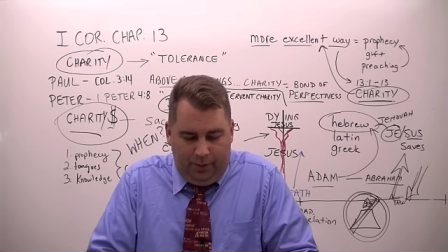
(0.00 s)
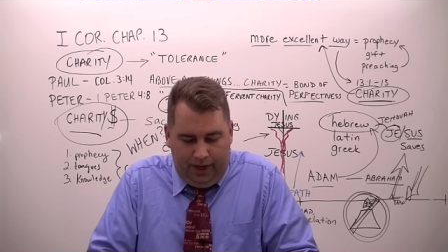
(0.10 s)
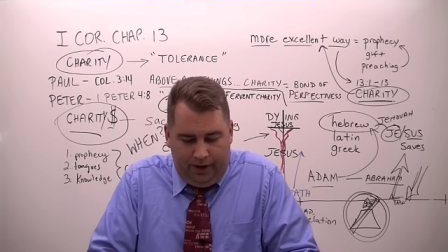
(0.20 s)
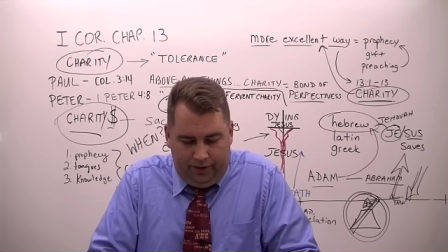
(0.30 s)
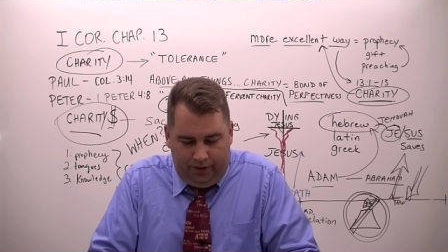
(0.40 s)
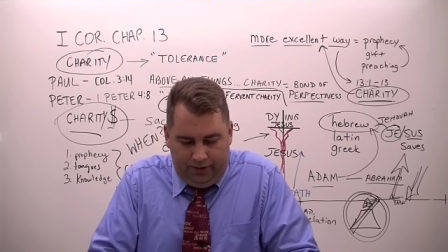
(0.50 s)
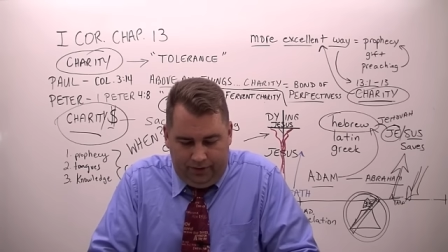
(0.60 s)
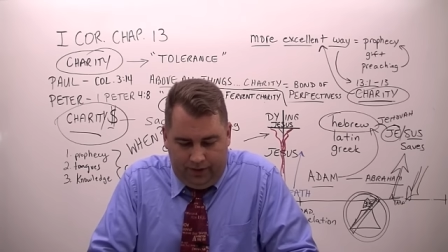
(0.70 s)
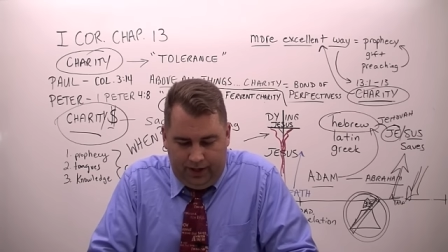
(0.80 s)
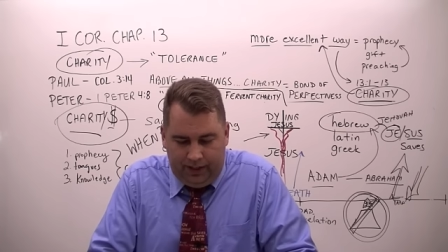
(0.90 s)
rare
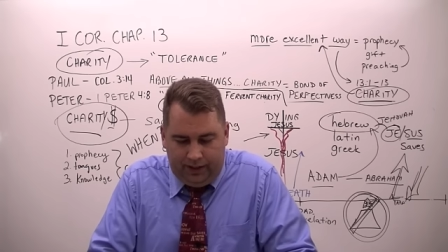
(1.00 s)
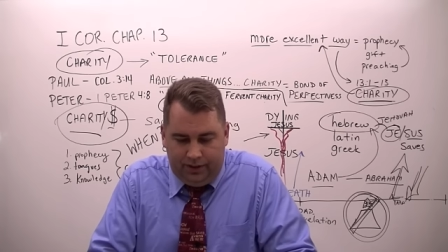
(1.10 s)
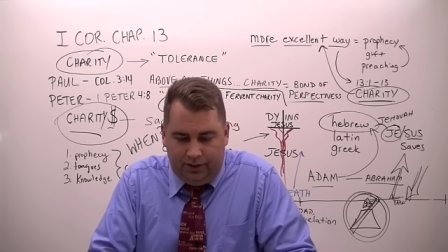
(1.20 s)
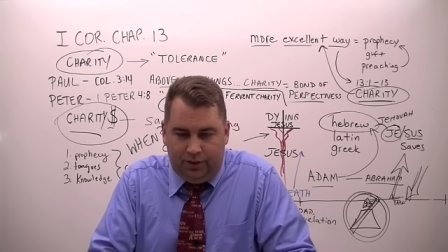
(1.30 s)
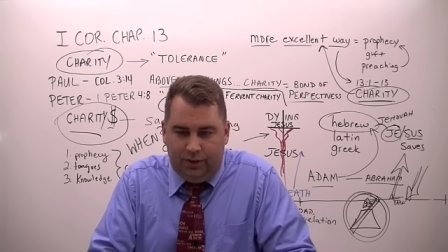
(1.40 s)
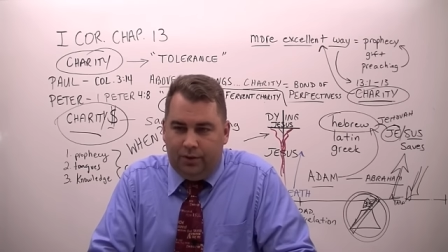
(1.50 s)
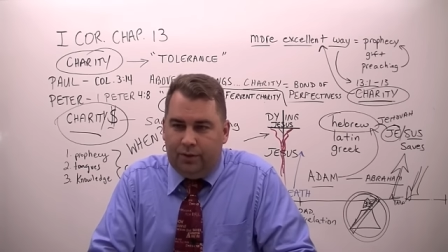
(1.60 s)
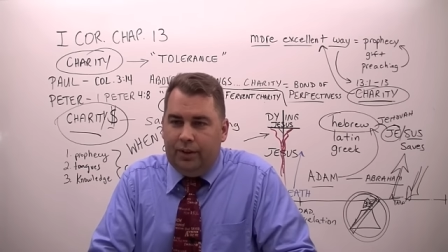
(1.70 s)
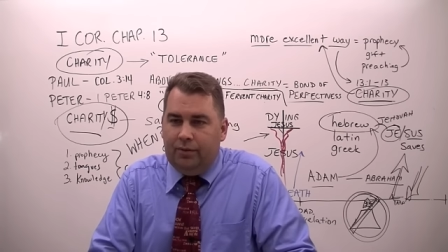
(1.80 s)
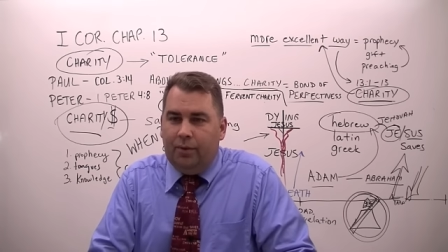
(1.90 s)
to find little two,
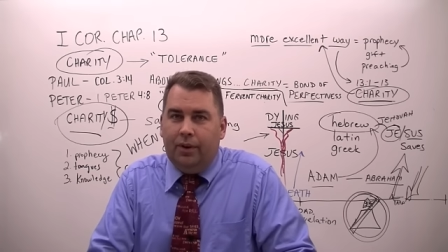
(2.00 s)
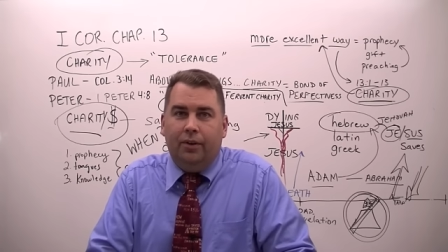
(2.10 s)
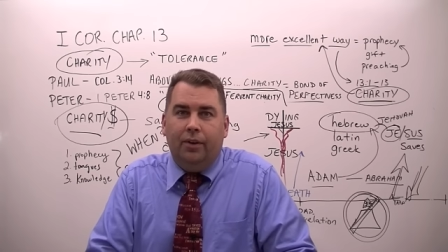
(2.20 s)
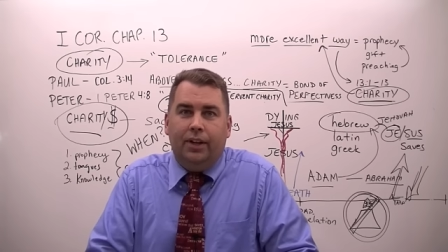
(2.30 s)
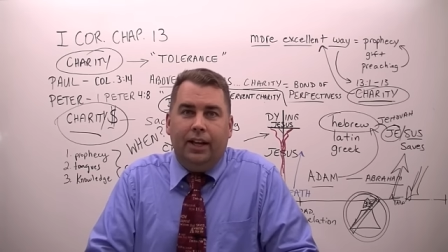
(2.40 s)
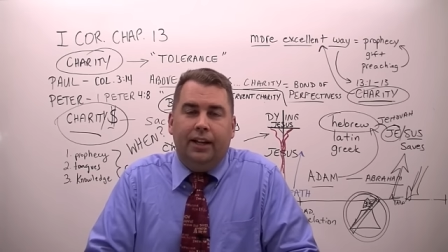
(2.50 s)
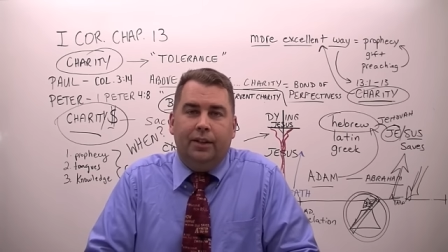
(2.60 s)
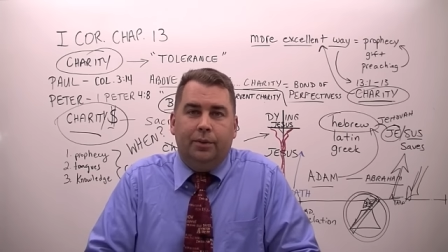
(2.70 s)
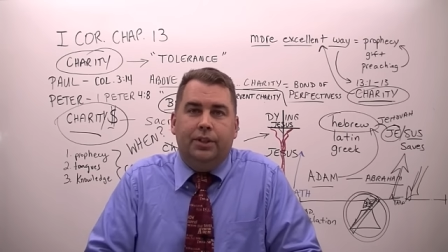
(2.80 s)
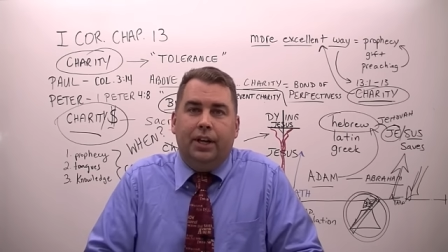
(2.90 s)
three, four year old
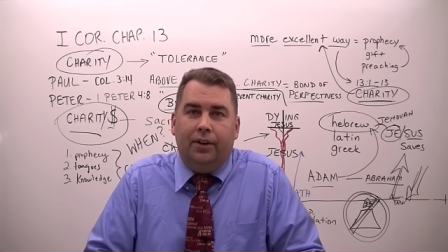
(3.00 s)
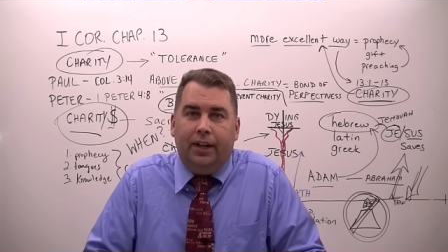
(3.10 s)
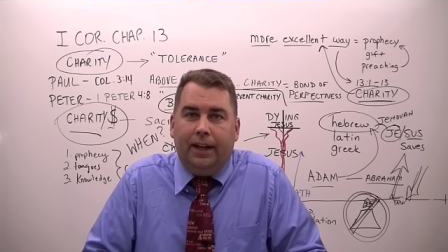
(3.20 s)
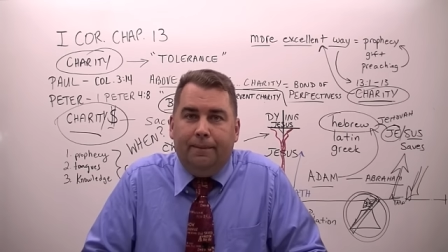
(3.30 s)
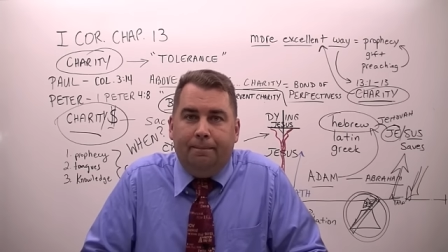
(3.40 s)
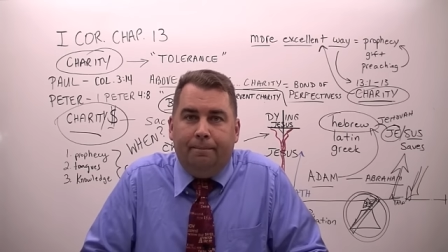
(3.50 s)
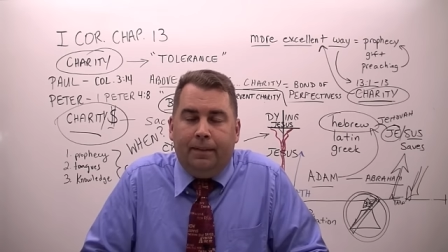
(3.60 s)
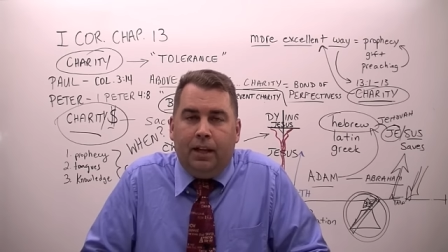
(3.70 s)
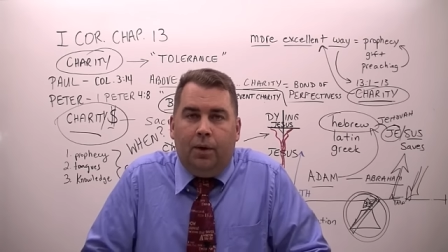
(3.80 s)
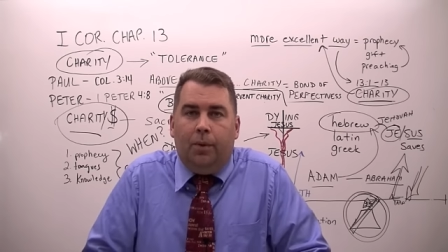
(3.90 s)
kids with charity.
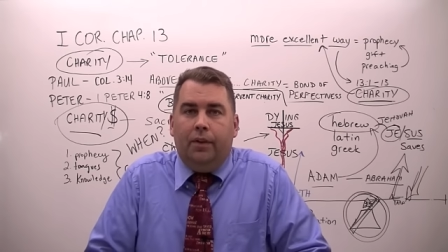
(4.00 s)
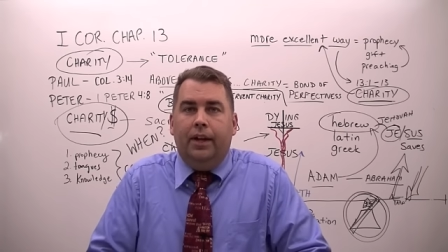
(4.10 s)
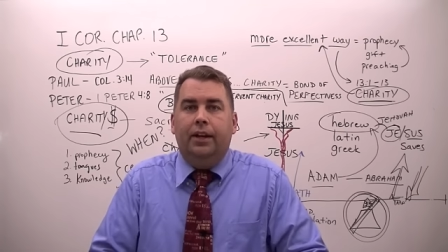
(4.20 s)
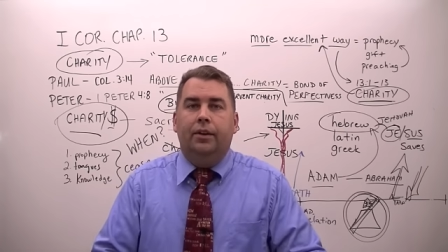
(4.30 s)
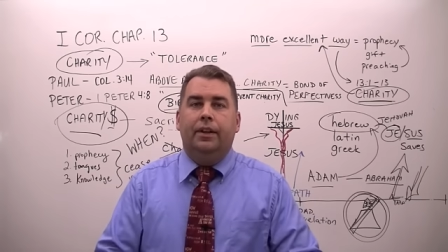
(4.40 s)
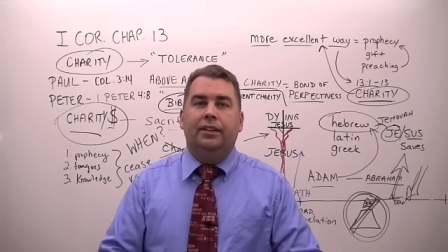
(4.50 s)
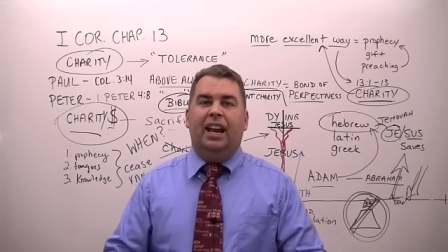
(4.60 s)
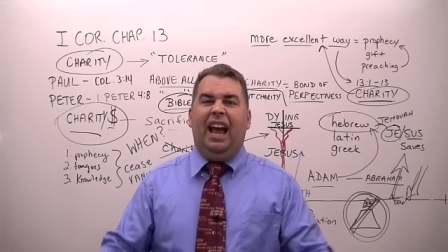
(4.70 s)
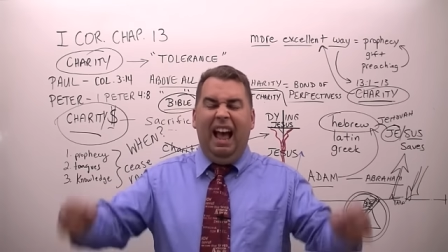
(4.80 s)
What do they do? They say,